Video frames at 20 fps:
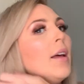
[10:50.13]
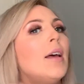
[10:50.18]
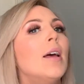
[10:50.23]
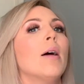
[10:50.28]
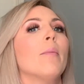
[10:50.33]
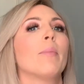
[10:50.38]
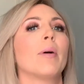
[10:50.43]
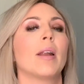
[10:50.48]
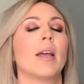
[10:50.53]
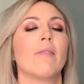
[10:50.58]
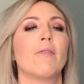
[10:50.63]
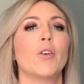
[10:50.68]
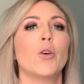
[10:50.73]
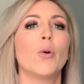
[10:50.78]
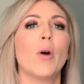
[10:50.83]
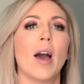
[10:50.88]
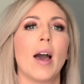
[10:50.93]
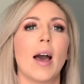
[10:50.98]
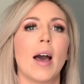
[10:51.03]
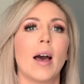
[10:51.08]
But if you
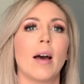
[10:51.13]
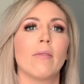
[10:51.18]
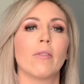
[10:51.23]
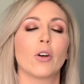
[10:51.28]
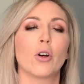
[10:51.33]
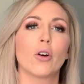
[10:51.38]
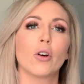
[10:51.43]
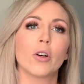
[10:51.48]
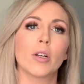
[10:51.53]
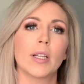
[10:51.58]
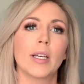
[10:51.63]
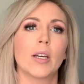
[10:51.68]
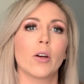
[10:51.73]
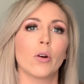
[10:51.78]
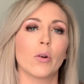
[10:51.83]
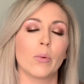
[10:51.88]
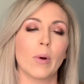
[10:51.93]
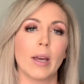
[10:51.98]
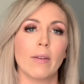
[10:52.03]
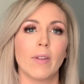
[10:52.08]
have curly or
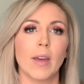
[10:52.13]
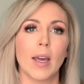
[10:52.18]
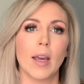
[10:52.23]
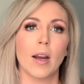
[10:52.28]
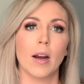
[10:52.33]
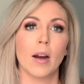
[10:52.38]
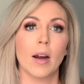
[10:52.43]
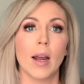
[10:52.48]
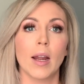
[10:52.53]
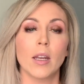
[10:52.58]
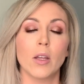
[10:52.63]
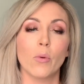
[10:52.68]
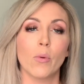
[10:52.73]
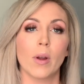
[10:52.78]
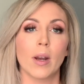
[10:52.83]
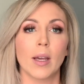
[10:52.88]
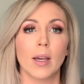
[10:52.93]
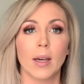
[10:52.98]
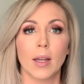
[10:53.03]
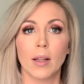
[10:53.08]
wavy hair and you want to
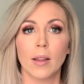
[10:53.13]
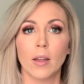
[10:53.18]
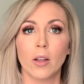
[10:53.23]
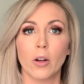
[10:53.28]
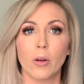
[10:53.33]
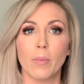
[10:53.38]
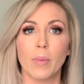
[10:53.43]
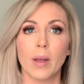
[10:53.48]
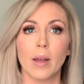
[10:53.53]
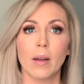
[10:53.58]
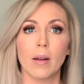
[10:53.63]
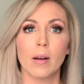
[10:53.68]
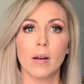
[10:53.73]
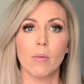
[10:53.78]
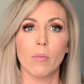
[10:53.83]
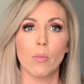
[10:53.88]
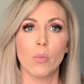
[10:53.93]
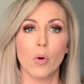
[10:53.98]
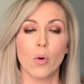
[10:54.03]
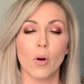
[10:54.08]
get a little bit
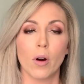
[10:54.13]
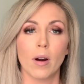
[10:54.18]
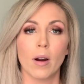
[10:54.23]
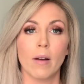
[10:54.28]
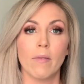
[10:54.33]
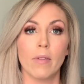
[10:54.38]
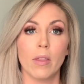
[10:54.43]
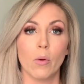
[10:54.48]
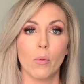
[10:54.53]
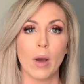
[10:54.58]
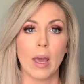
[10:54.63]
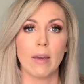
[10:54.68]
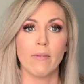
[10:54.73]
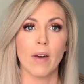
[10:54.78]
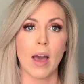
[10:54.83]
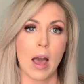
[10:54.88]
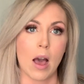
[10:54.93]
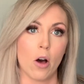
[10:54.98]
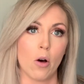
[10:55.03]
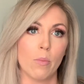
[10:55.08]
more of the wave
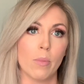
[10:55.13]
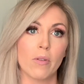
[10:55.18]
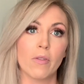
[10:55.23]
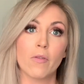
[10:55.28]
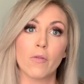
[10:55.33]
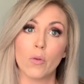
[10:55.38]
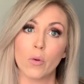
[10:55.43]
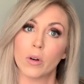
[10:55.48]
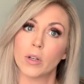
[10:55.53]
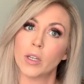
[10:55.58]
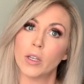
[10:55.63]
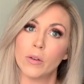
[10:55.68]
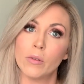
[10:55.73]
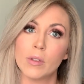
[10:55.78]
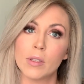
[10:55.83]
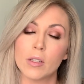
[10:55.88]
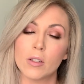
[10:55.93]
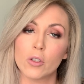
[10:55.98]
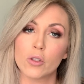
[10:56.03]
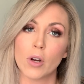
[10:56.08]
out before you use the
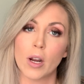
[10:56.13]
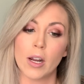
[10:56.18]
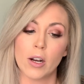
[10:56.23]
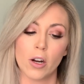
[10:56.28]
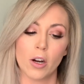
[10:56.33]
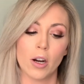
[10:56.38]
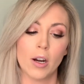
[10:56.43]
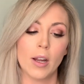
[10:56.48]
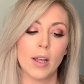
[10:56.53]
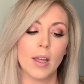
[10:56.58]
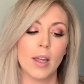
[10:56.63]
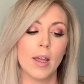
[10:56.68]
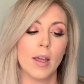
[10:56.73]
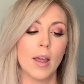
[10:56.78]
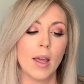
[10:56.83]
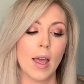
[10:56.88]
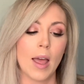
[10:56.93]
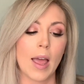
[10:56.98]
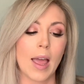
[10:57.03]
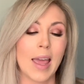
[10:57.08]
straightener,
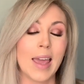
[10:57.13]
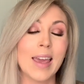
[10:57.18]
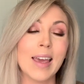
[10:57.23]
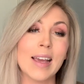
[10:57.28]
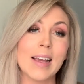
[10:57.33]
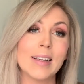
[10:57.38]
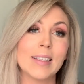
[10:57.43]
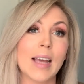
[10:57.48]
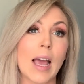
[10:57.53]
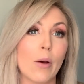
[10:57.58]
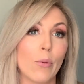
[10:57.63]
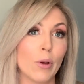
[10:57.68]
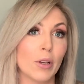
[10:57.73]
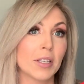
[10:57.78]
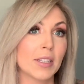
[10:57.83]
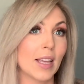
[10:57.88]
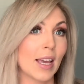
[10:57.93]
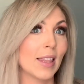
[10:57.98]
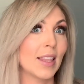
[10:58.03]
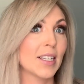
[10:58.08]
and I will
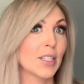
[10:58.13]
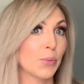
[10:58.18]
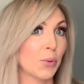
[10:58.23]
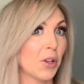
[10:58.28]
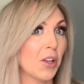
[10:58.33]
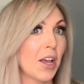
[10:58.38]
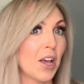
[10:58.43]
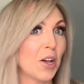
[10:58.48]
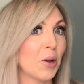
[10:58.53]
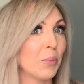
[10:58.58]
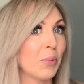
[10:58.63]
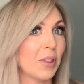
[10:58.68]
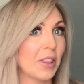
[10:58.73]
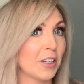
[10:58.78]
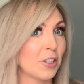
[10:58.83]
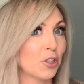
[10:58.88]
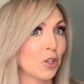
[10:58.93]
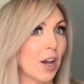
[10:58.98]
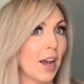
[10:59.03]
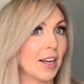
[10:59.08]
say this will help with the
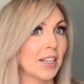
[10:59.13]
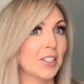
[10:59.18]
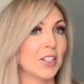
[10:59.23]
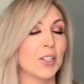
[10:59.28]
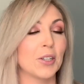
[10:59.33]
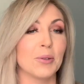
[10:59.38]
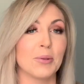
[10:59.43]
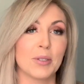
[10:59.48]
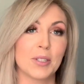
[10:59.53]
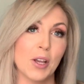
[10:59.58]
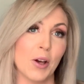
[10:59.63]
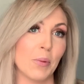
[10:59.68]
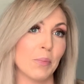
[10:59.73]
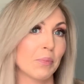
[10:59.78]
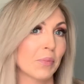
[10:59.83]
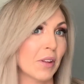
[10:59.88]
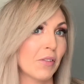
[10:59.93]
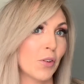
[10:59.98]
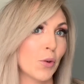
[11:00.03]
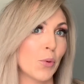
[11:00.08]
shine too. So
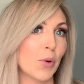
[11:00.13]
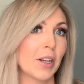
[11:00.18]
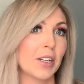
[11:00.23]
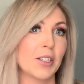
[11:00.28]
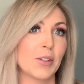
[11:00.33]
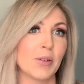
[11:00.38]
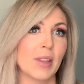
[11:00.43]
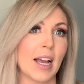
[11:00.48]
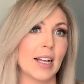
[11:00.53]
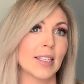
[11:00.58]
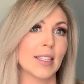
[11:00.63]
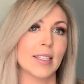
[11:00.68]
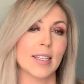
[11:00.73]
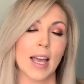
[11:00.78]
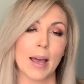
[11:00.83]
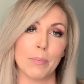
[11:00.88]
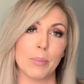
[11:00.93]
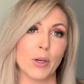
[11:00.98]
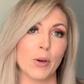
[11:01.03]
if you want to do that step, you